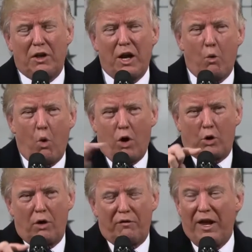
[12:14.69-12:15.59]
Then I
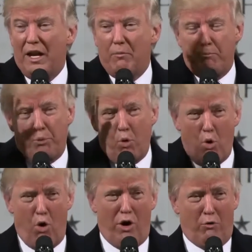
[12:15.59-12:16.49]
walked off and it
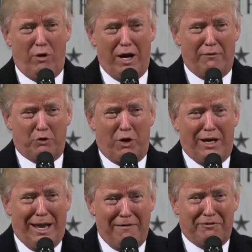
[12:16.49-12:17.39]
poured right after I
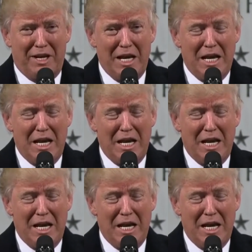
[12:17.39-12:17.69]
left.